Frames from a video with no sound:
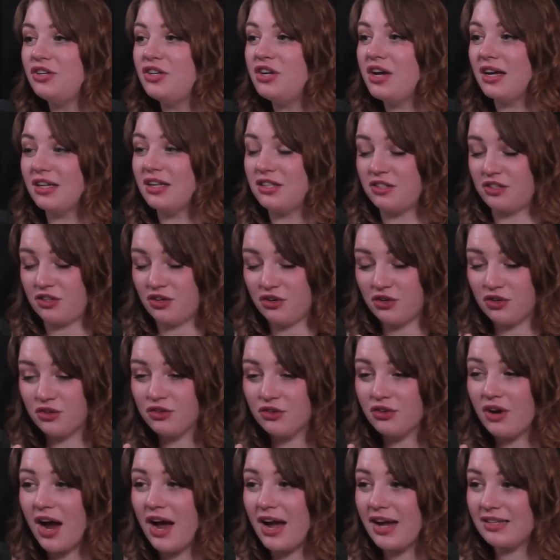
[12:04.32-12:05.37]
just
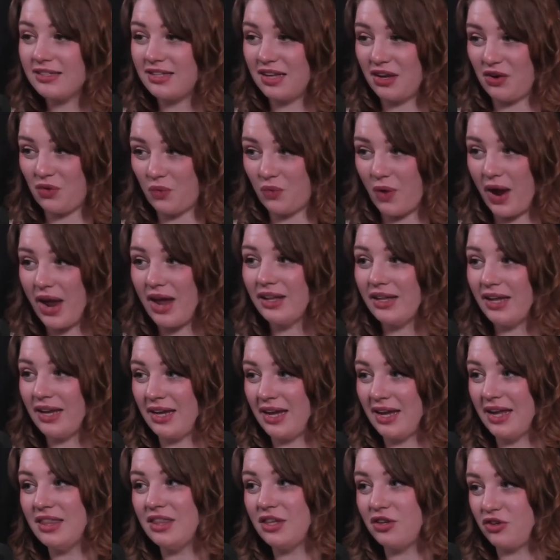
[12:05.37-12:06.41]
cries and
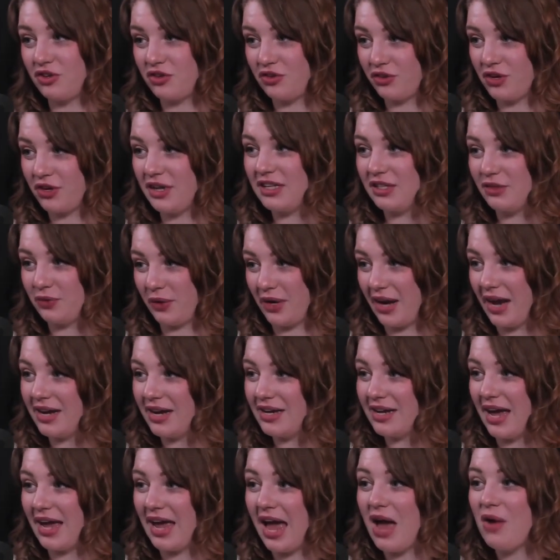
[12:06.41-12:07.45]
wailing in the streets when I die.